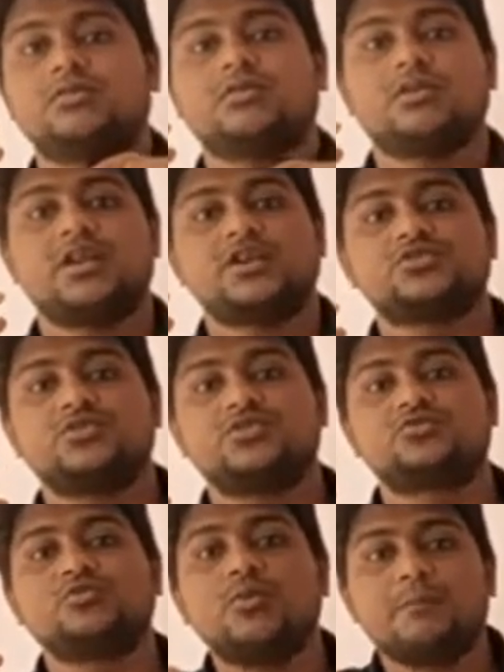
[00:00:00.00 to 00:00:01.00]
Nations
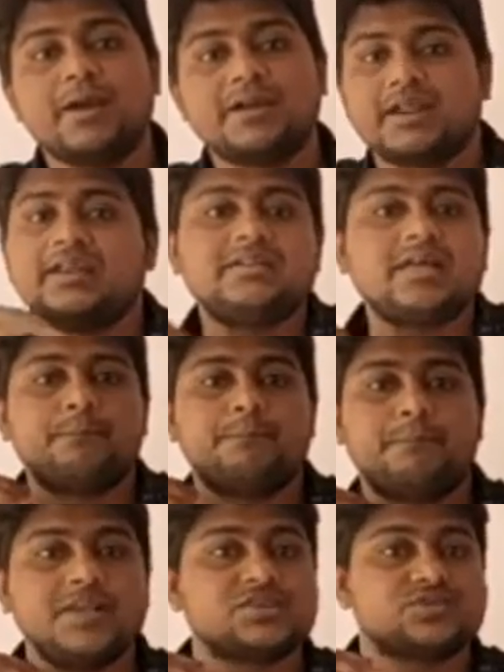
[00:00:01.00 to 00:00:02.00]
is to maintain the
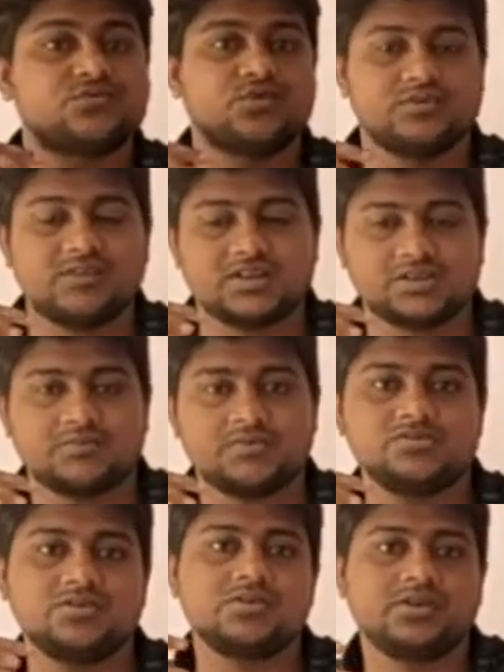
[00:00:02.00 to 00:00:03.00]
peace for the first time,
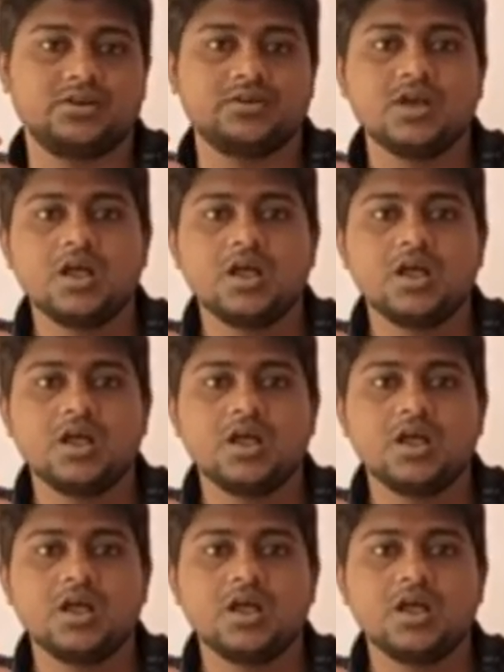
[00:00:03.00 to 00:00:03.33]
is not it?